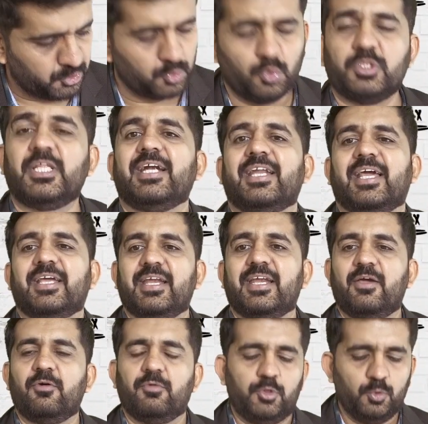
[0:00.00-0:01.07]
So that I
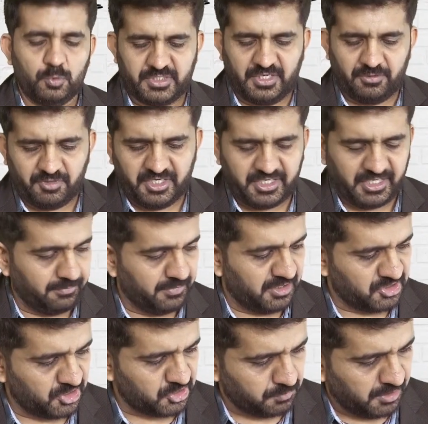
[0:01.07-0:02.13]
can use every time
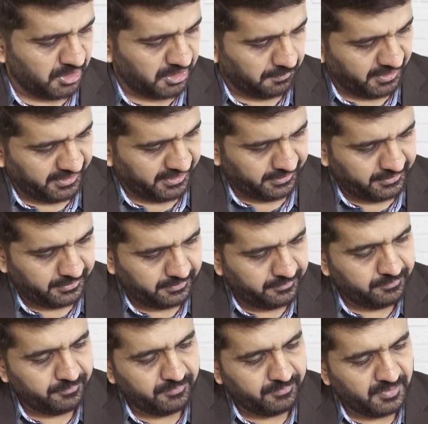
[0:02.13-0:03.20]
and just multiply it.
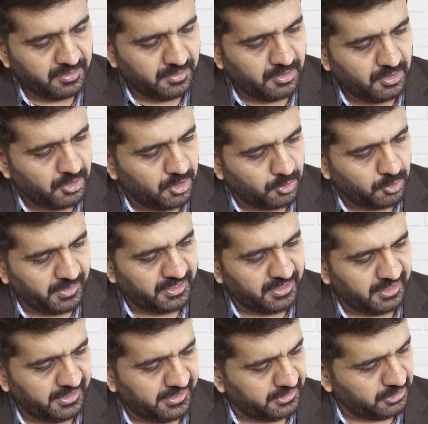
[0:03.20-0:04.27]

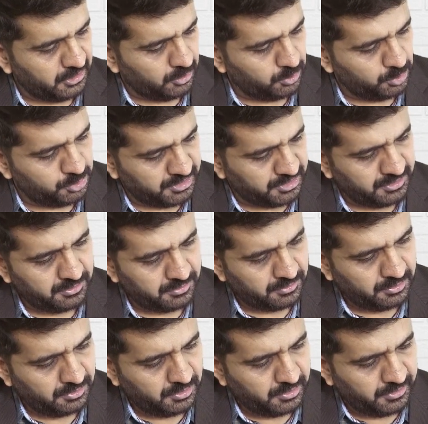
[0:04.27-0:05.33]
28,000
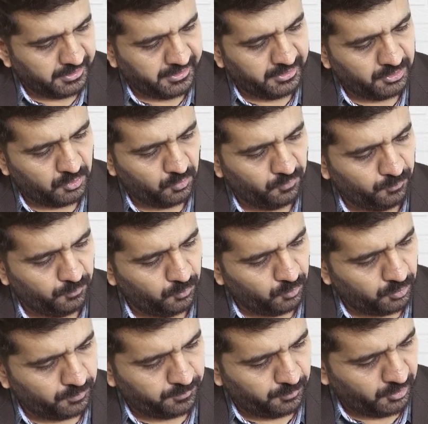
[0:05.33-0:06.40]
into
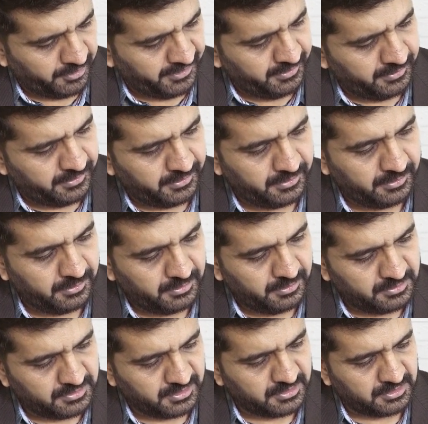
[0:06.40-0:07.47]

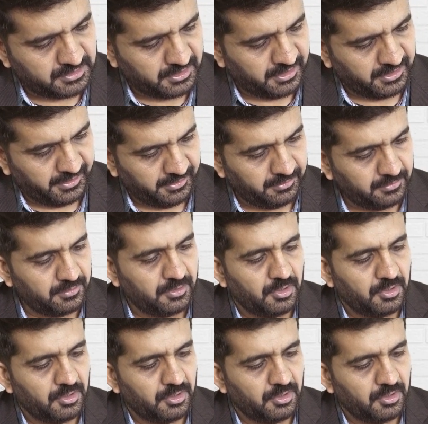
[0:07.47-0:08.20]
4.639.